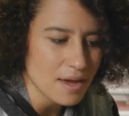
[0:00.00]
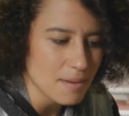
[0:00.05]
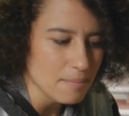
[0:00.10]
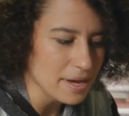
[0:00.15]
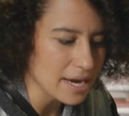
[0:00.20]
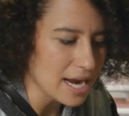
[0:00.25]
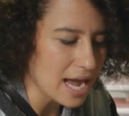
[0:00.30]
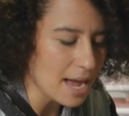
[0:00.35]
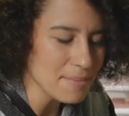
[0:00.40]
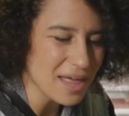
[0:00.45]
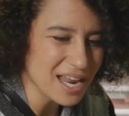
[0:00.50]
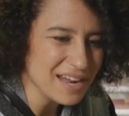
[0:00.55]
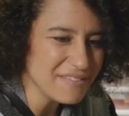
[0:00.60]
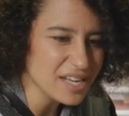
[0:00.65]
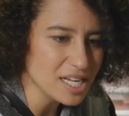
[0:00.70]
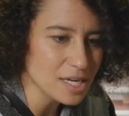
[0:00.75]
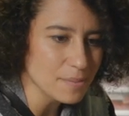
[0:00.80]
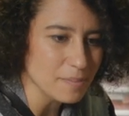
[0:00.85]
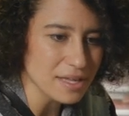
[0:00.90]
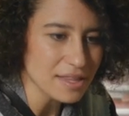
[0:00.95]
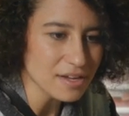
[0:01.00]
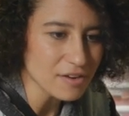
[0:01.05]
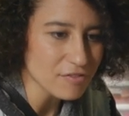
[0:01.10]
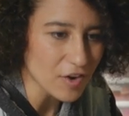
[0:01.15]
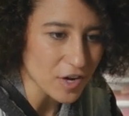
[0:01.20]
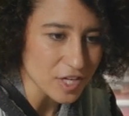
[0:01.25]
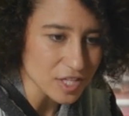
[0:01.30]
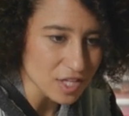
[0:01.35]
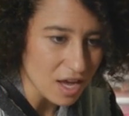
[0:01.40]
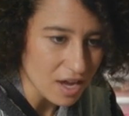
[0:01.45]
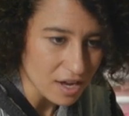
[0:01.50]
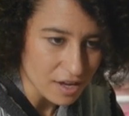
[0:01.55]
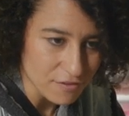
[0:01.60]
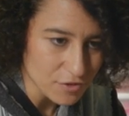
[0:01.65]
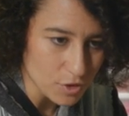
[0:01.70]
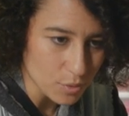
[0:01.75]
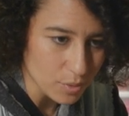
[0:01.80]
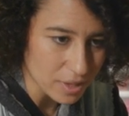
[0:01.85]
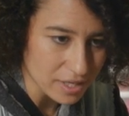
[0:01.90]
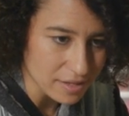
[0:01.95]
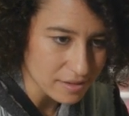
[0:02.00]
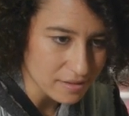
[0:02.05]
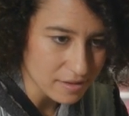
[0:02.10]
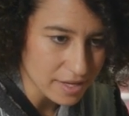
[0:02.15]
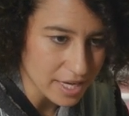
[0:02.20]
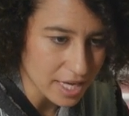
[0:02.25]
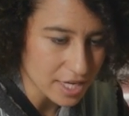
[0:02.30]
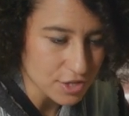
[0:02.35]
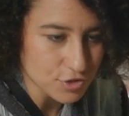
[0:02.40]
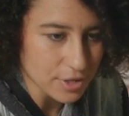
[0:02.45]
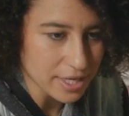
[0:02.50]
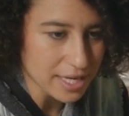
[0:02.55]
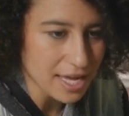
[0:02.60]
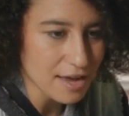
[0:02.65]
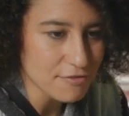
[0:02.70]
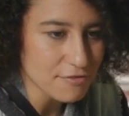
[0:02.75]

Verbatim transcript: But uh, I'm not even gonna be there very long if you wanna get a drink